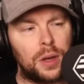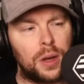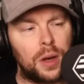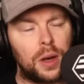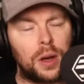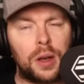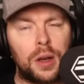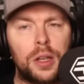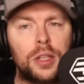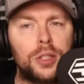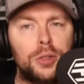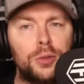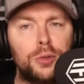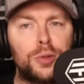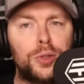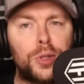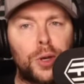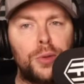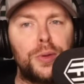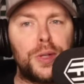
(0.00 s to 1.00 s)
Arsenal
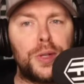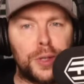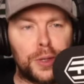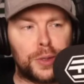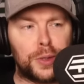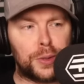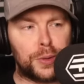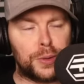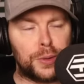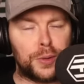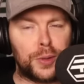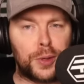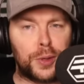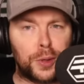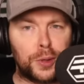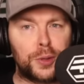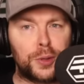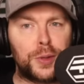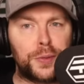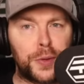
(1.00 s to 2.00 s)
don't include the
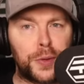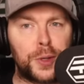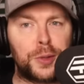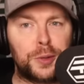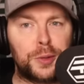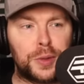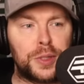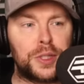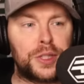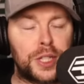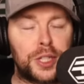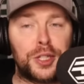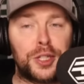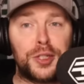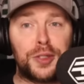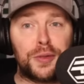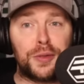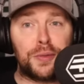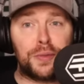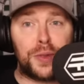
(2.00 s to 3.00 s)
controversial decisions
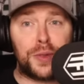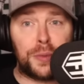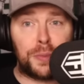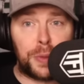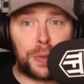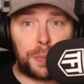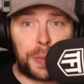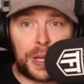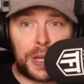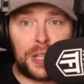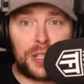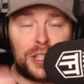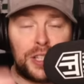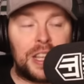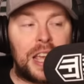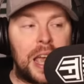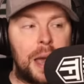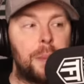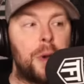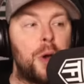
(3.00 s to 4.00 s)
that, that the P G
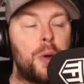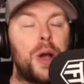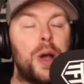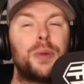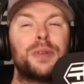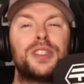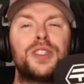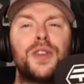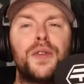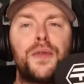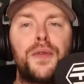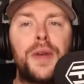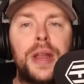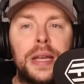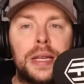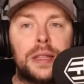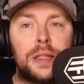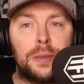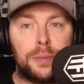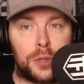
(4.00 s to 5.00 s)
M O L has
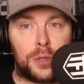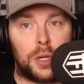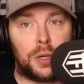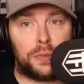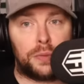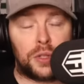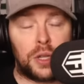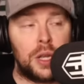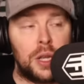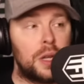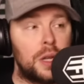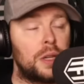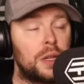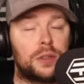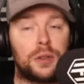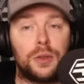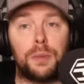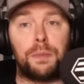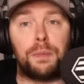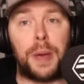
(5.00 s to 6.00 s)
defended themselves.
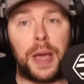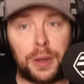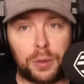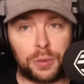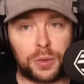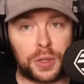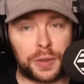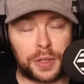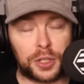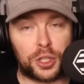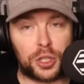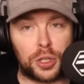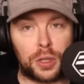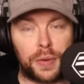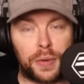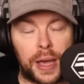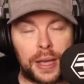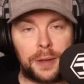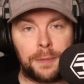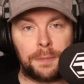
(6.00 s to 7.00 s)
So the penalty they should have
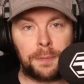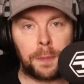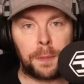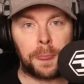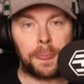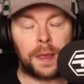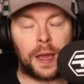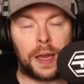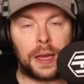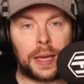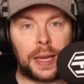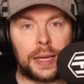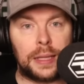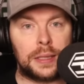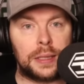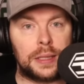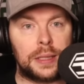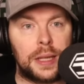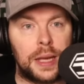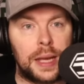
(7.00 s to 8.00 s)
had
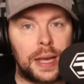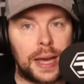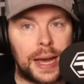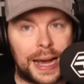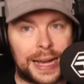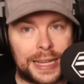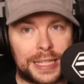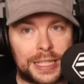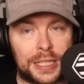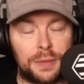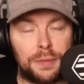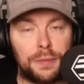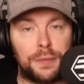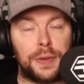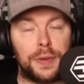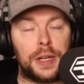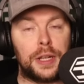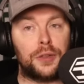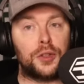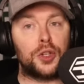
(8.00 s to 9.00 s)
against Aston
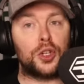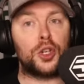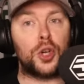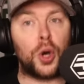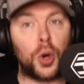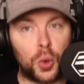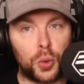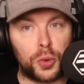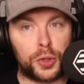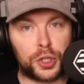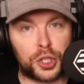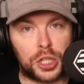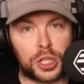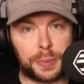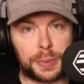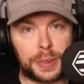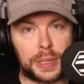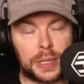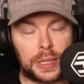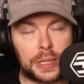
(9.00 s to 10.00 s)
Villa, the goal that should have
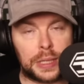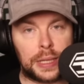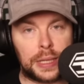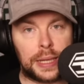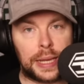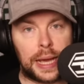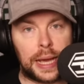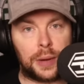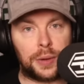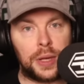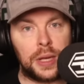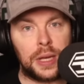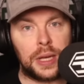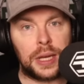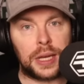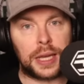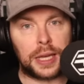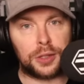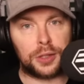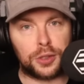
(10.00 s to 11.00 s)
been disallowed
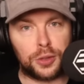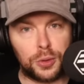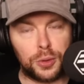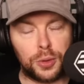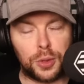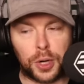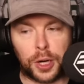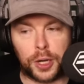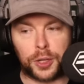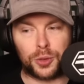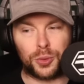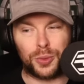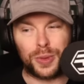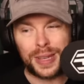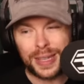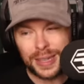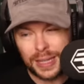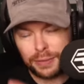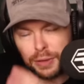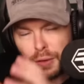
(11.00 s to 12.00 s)
against Newcastle,
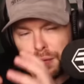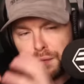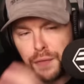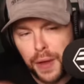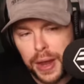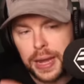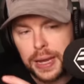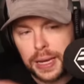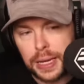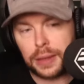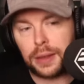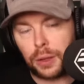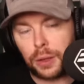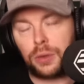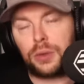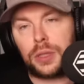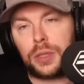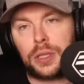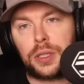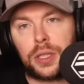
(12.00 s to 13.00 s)
they defended
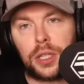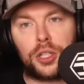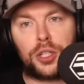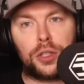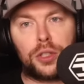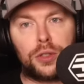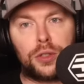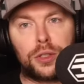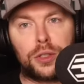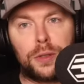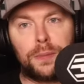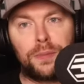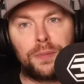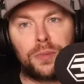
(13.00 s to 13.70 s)
those decisions.